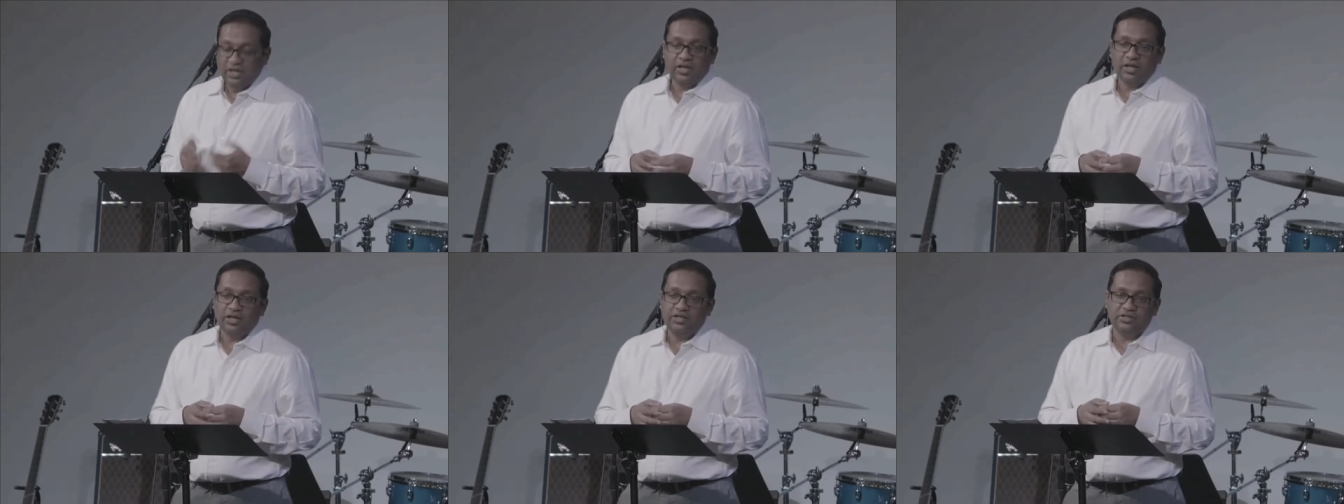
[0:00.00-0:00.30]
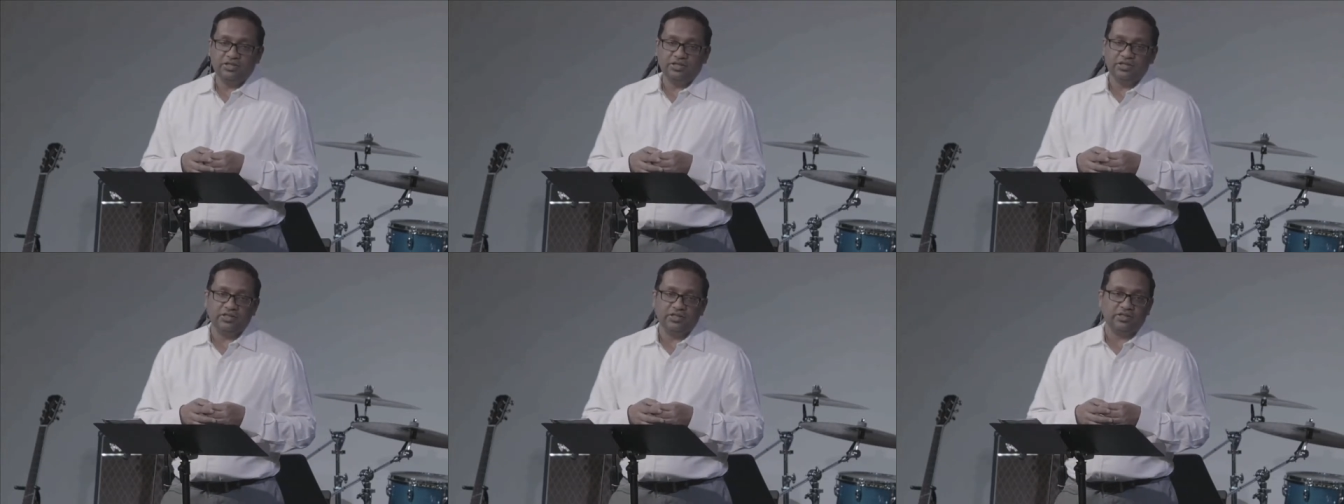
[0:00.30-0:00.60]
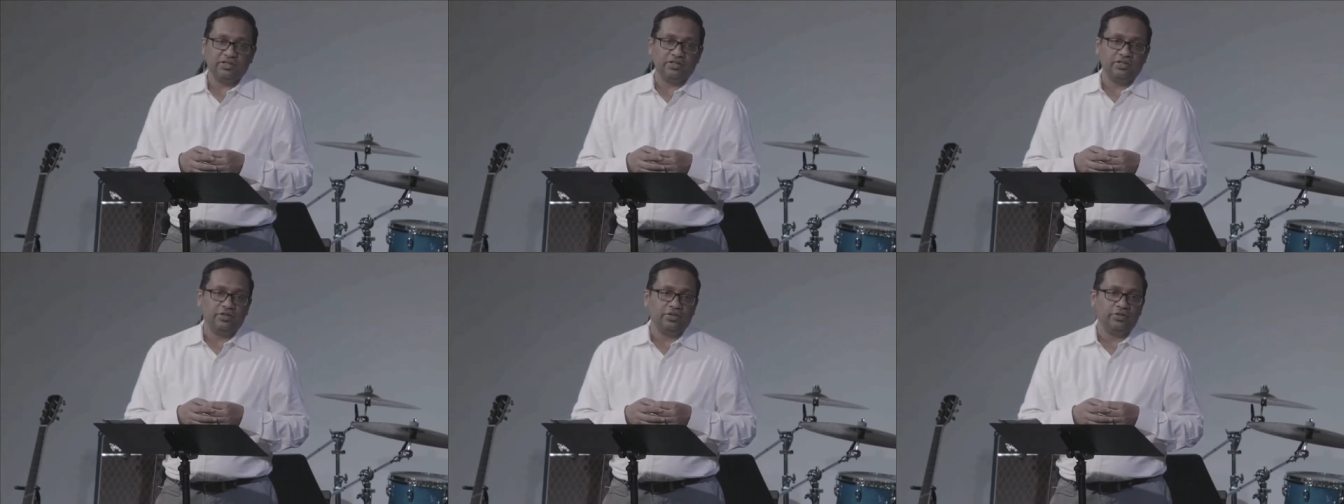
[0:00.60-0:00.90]
and
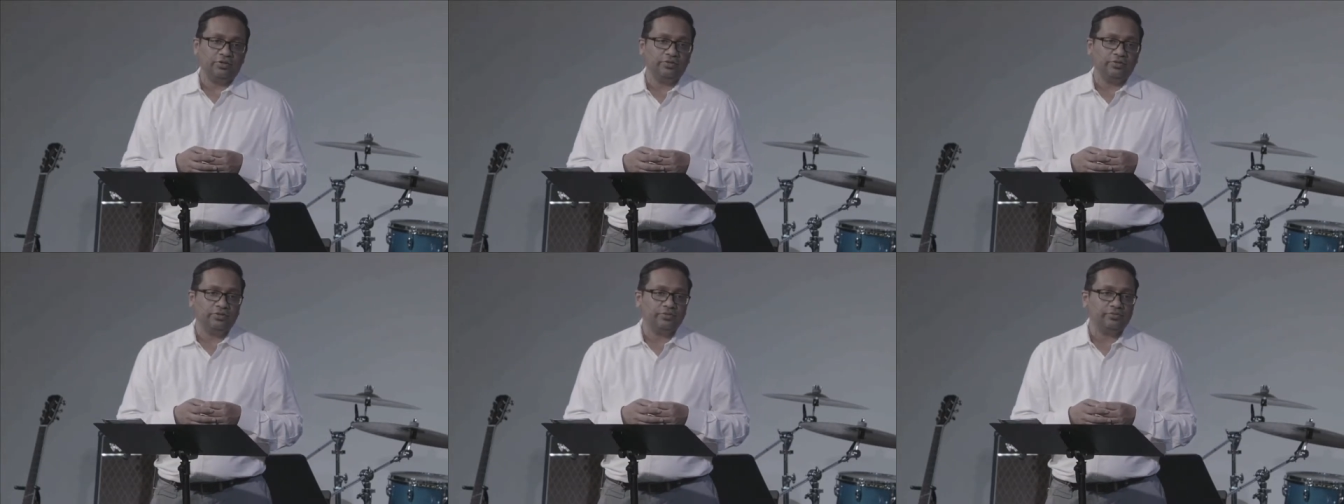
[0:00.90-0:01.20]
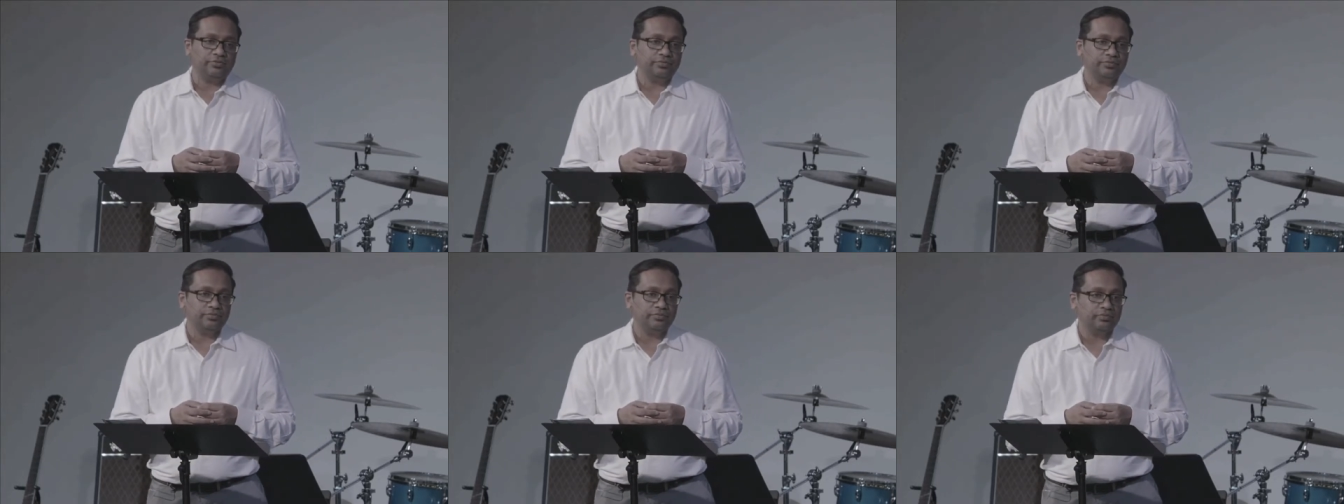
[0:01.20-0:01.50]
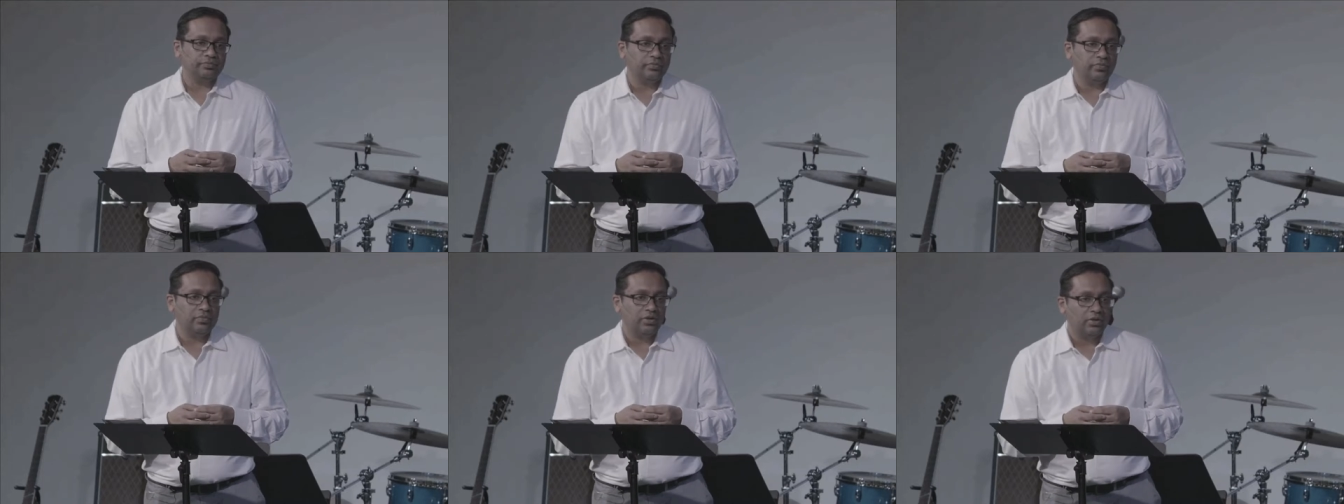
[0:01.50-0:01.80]
Jesus alone.
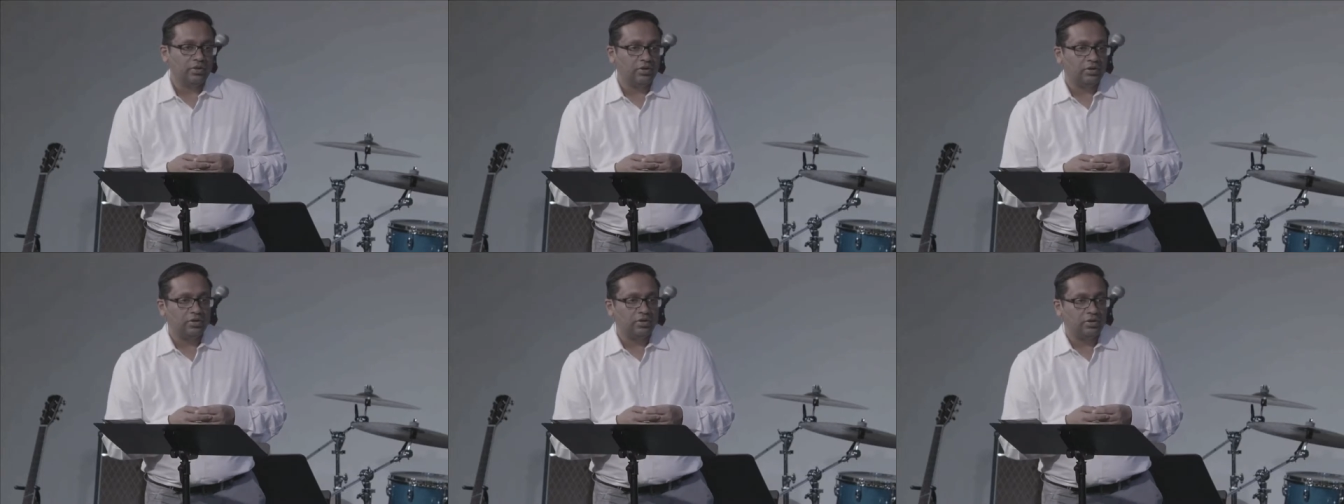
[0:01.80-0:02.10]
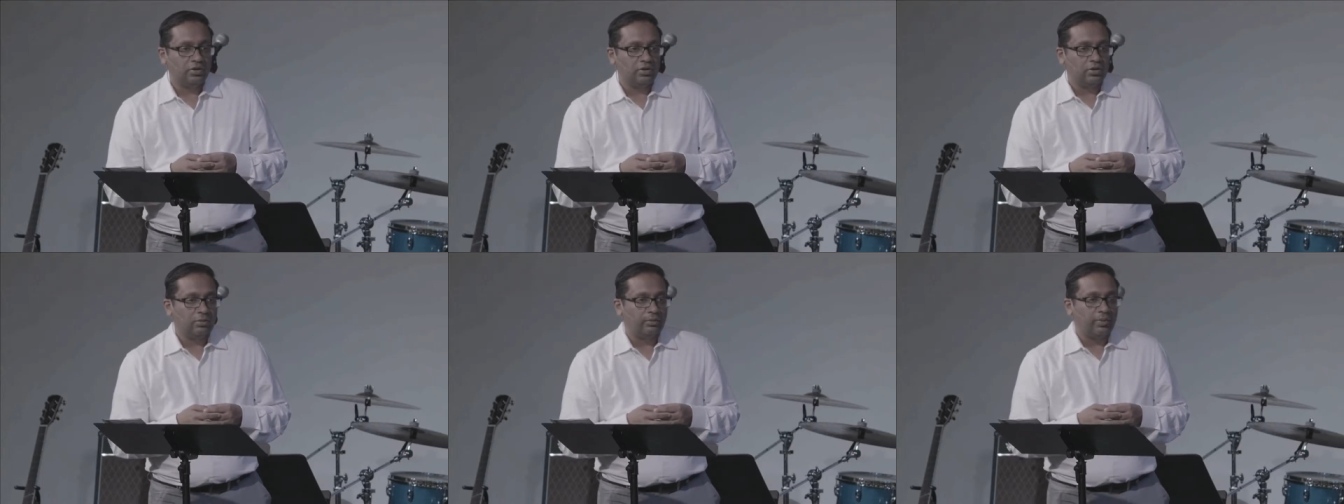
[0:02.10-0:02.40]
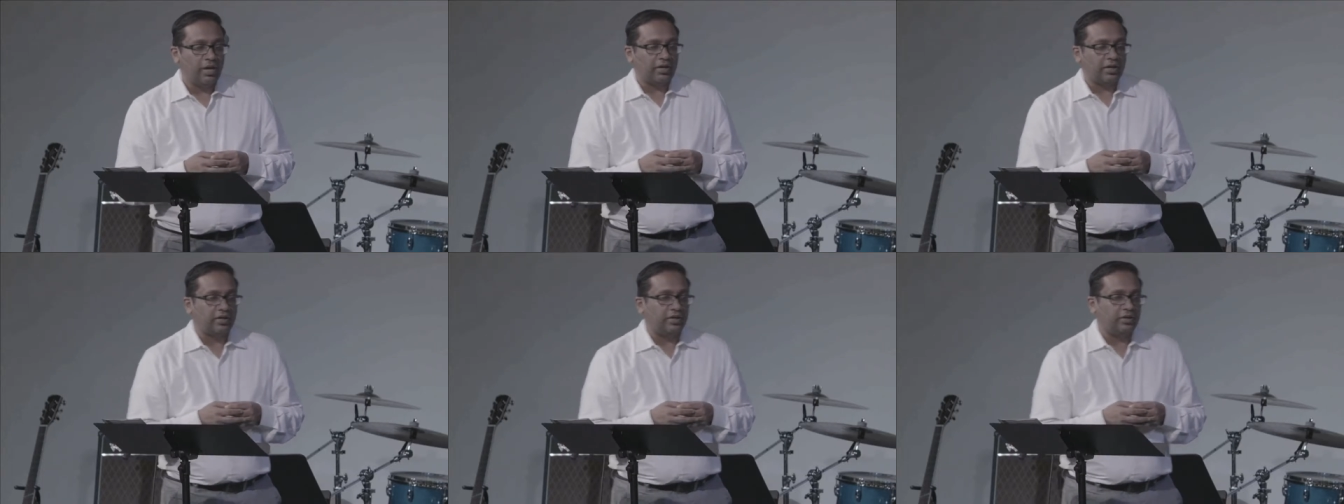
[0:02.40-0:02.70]

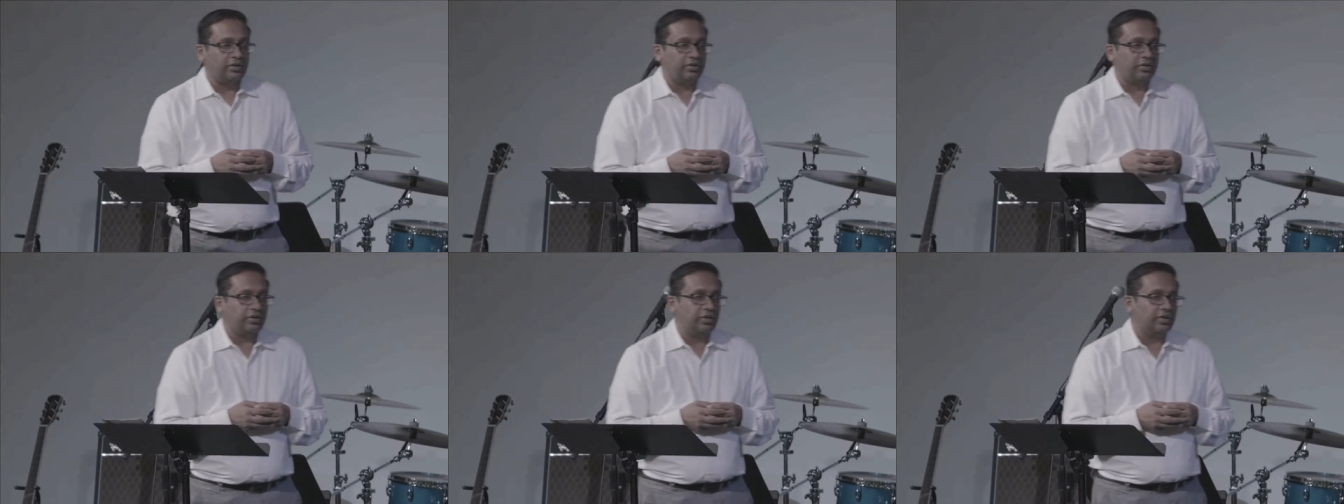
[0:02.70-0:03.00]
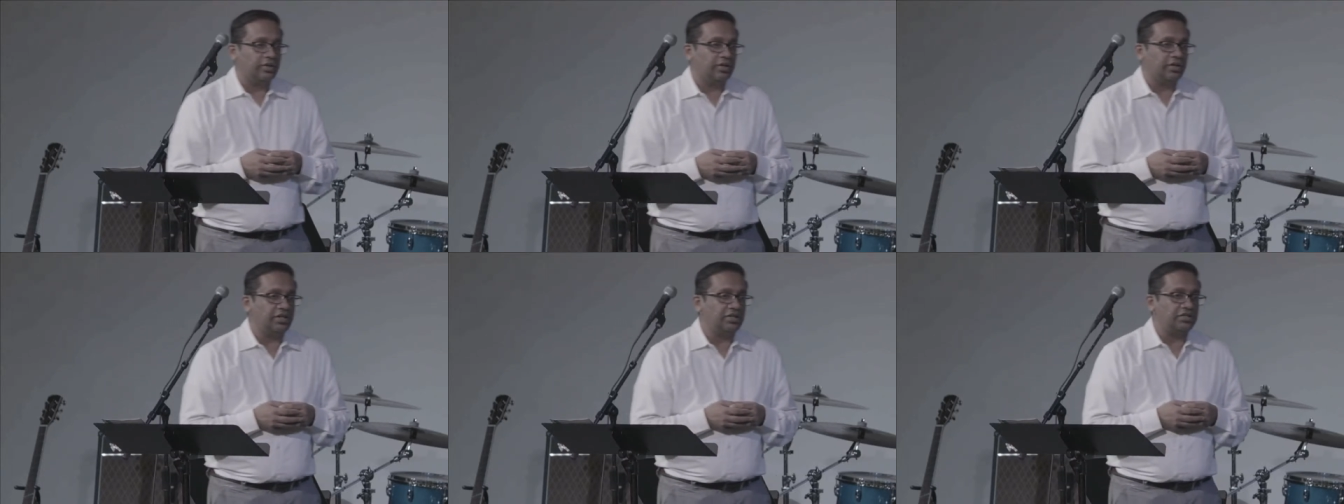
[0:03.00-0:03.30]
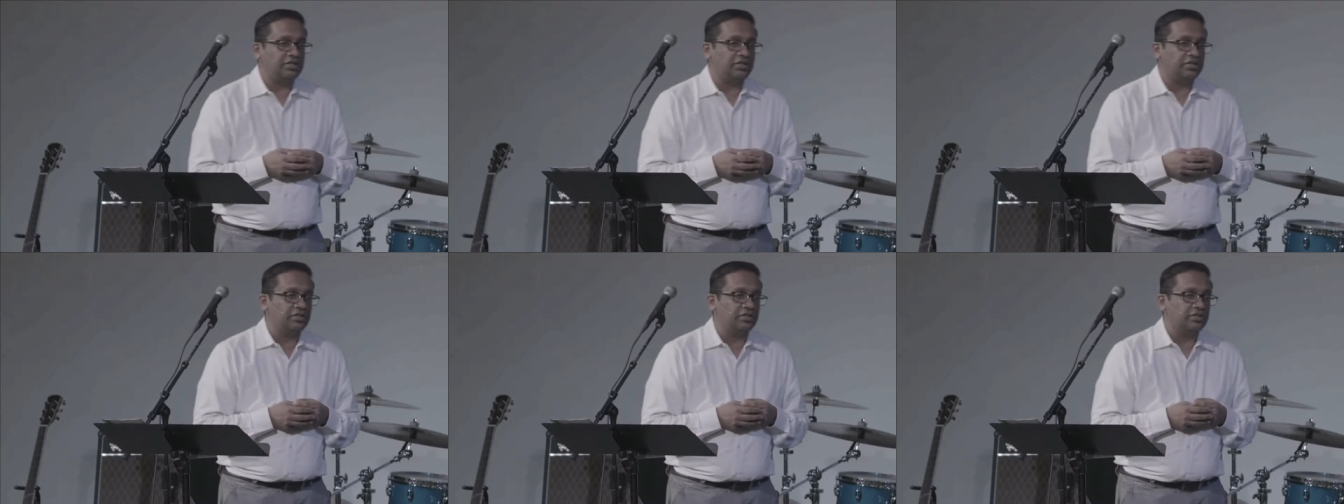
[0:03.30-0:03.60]
Back in
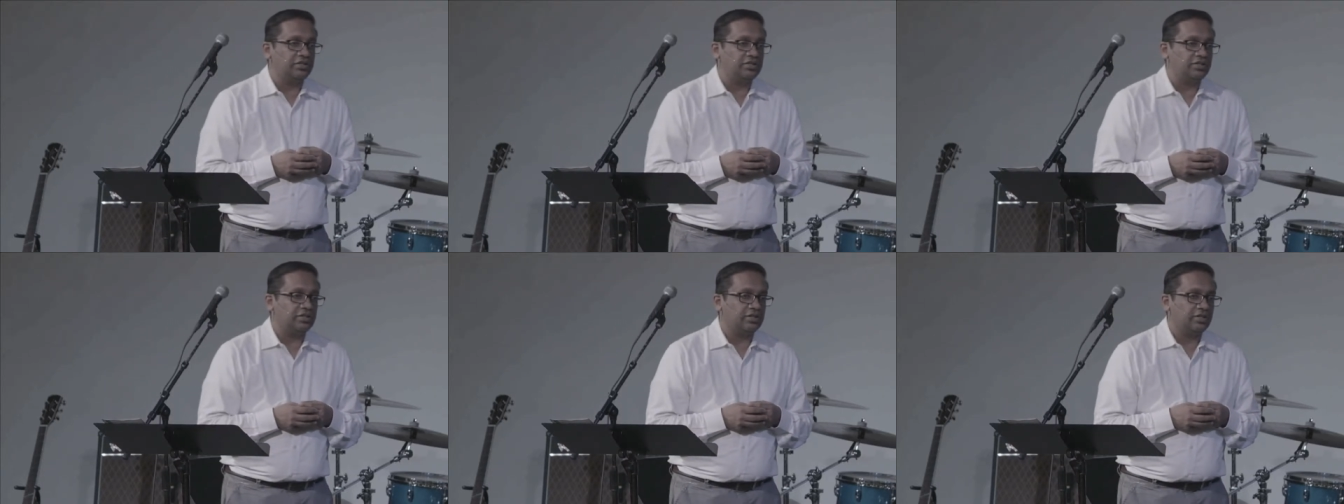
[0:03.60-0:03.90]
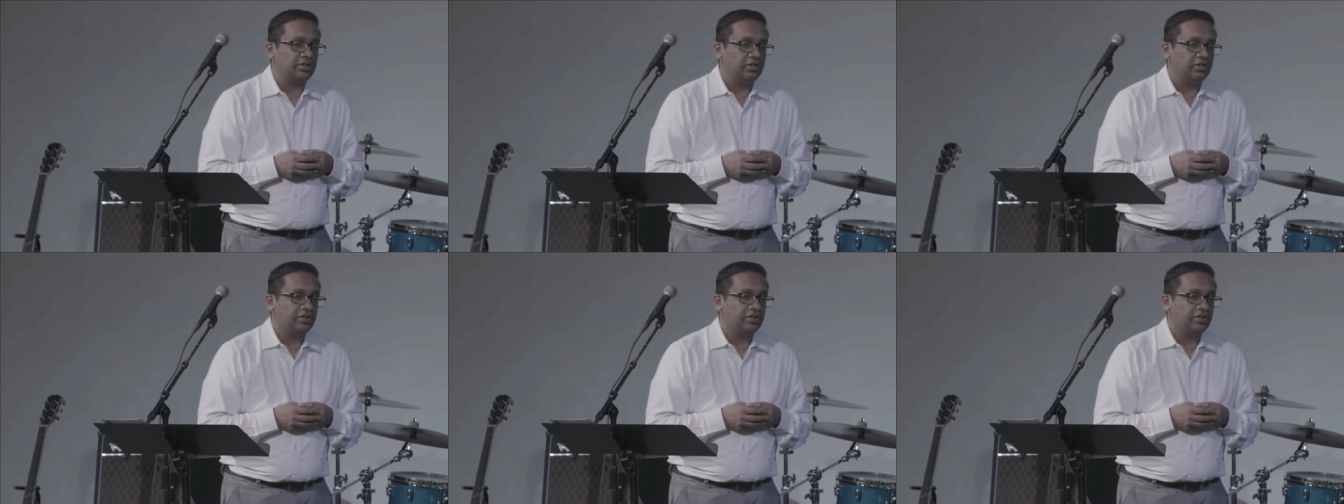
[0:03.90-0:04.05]
Galatians,